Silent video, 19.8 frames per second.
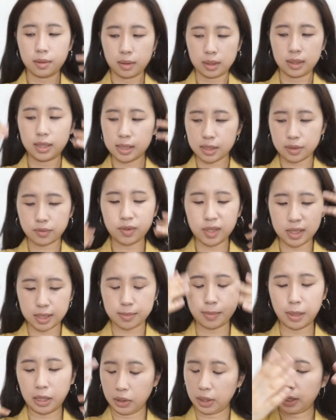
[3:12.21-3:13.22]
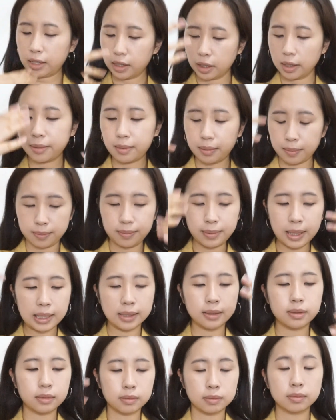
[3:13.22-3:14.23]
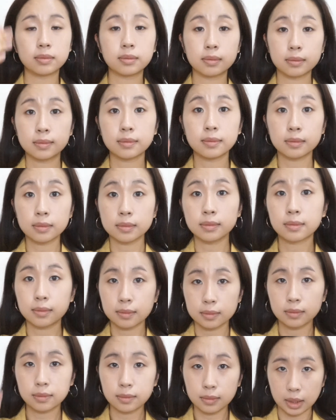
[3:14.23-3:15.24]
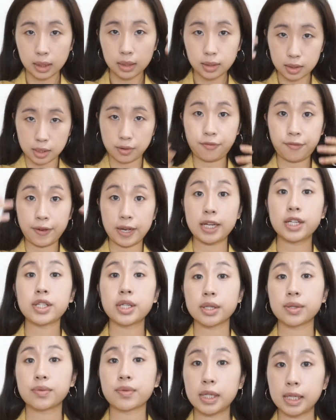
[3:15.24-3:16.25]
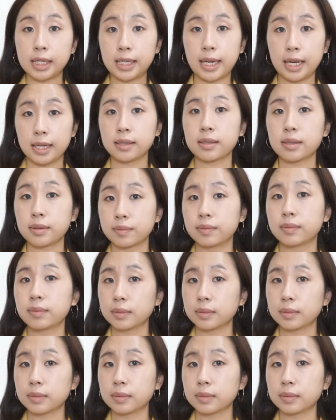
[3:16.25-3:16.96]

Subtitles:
It doesn't really smell that good, but the finish is really nice.